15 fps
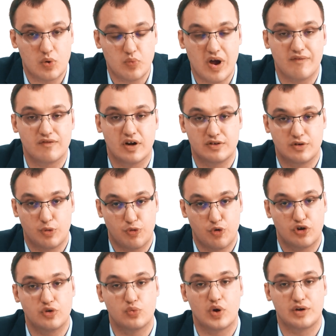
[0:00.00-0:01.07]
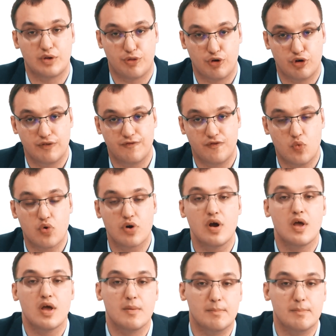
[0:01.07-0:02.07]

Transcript: when we have 130 to 134.